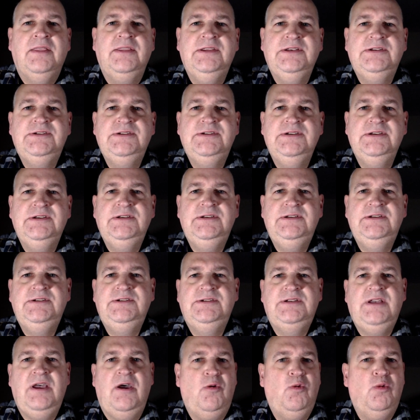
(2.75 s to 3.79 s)
This
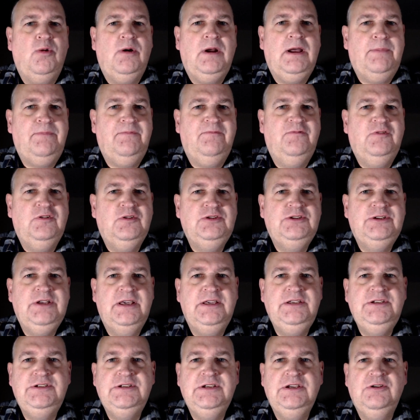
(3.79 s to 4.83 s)
is a wrap for
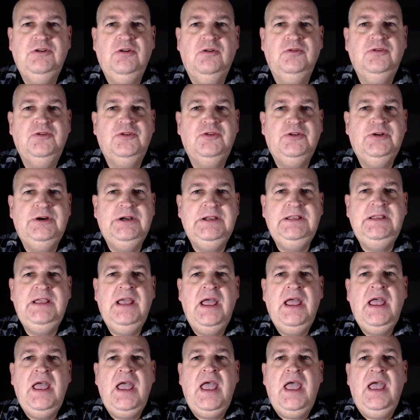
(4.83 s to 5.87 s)
day 03,
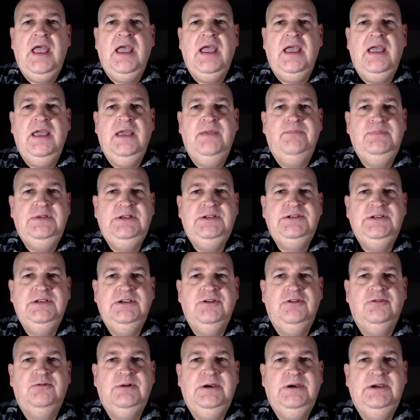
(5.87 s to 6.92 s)

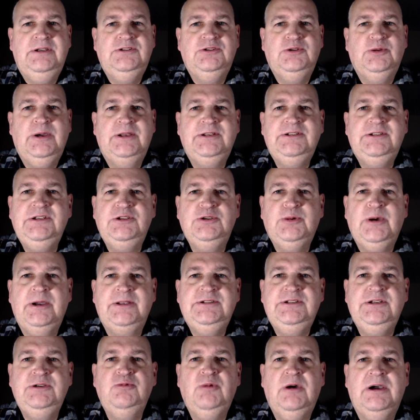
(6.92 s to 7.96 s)
MB08
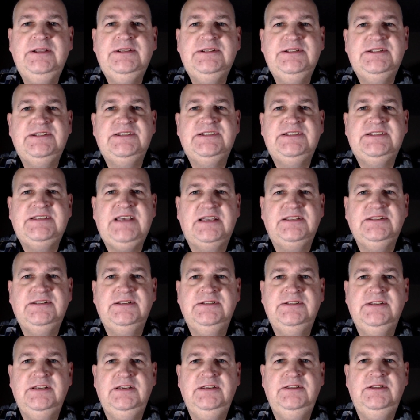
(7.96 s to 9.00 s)
2021,
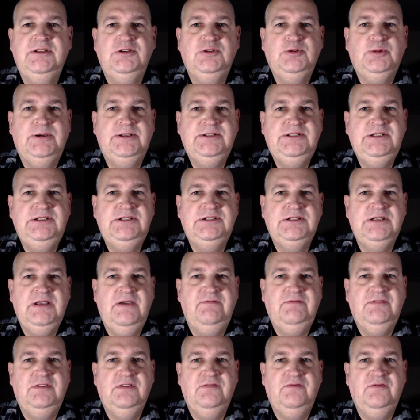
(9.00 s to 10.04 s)
Saturday the
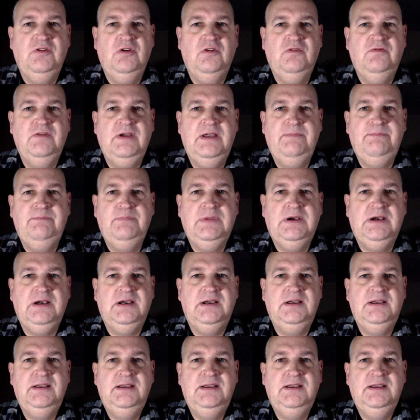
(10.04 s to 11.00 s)
27th of November.